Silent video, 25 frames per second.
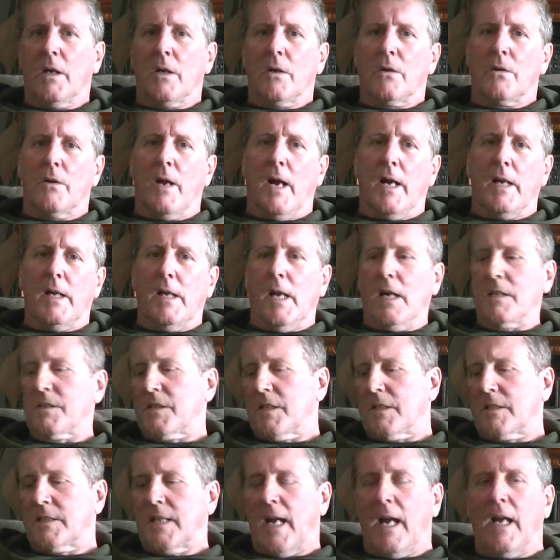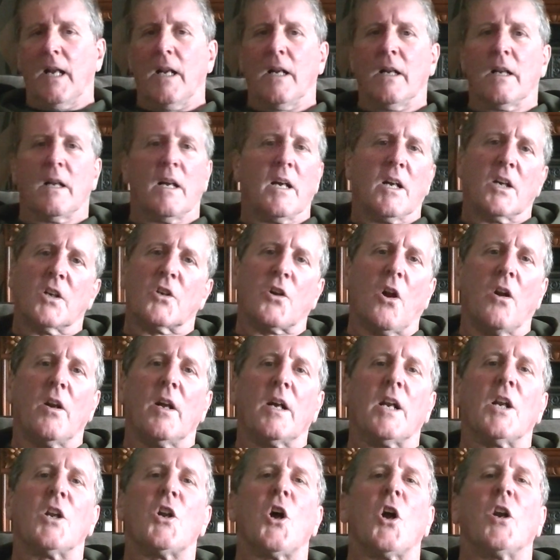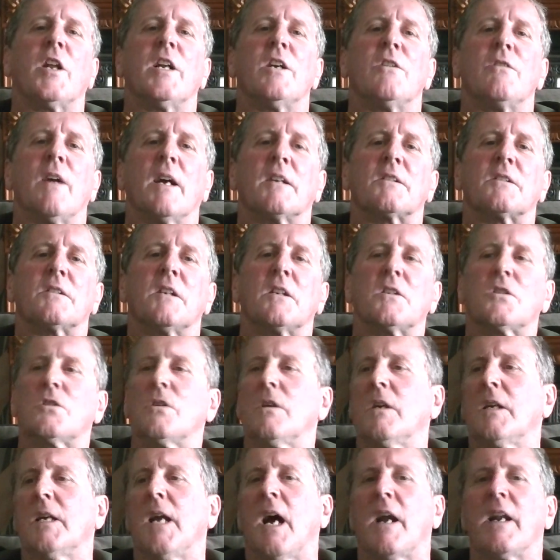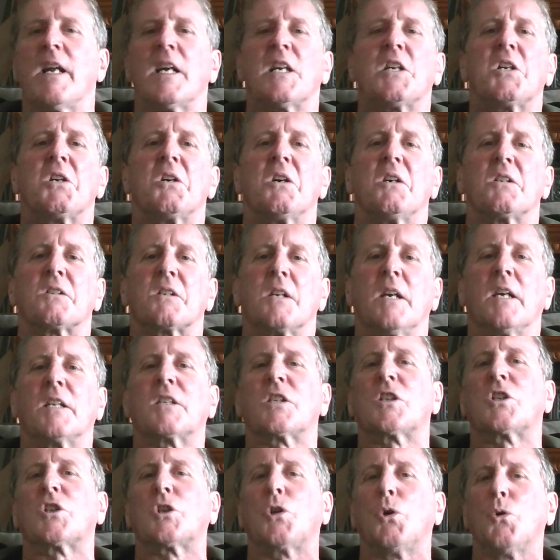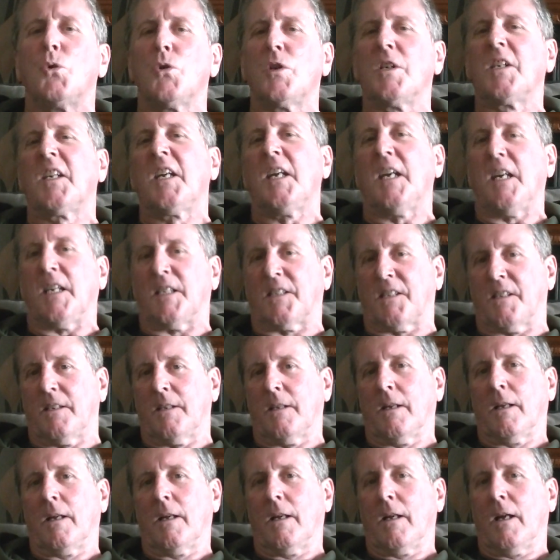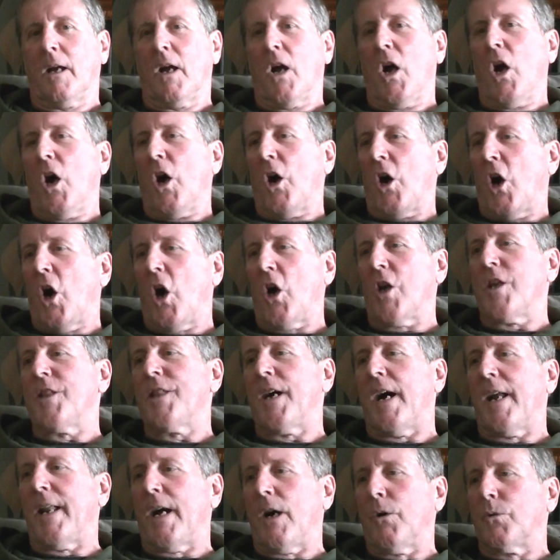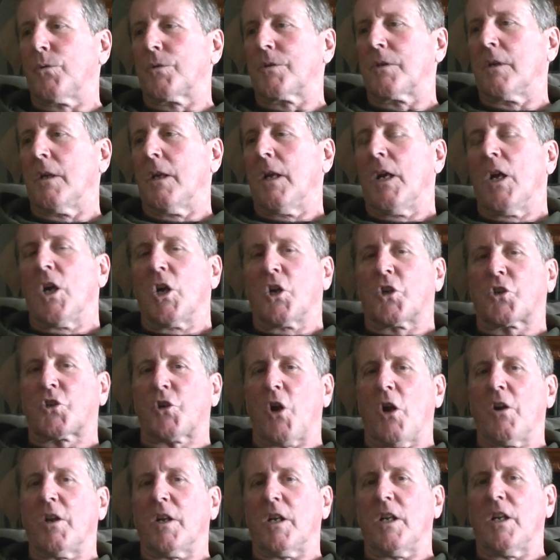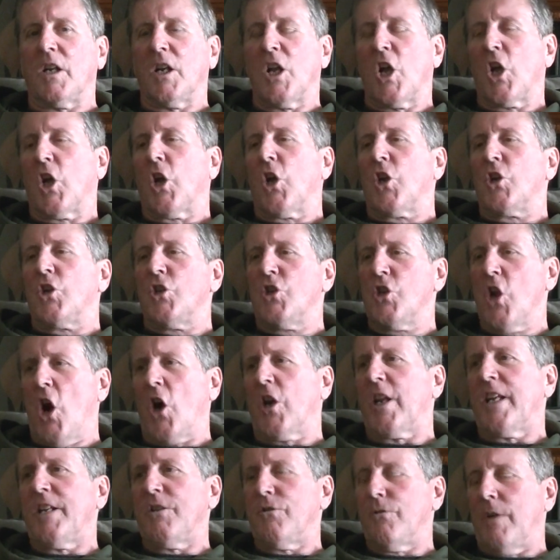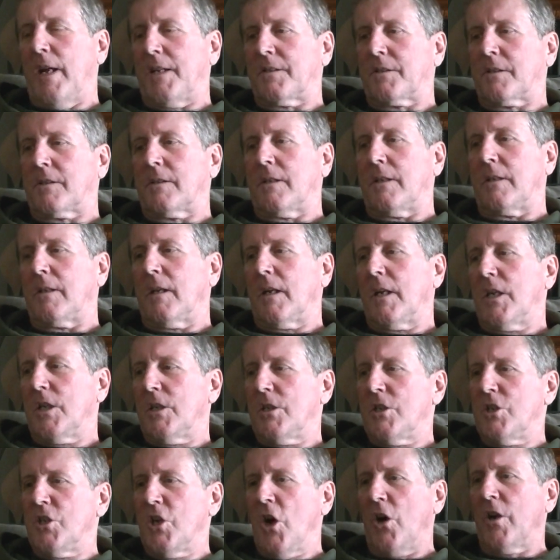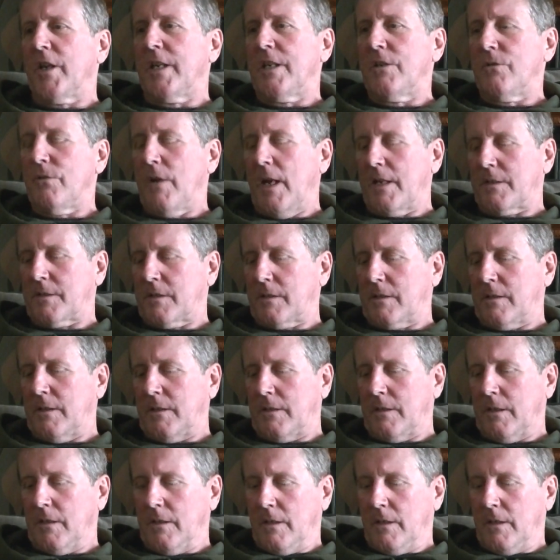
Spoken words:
Right, here's the title, Chronicle not interested, so here it goes, it's Toongate. Hide that out. Chronicle not interested, not interested.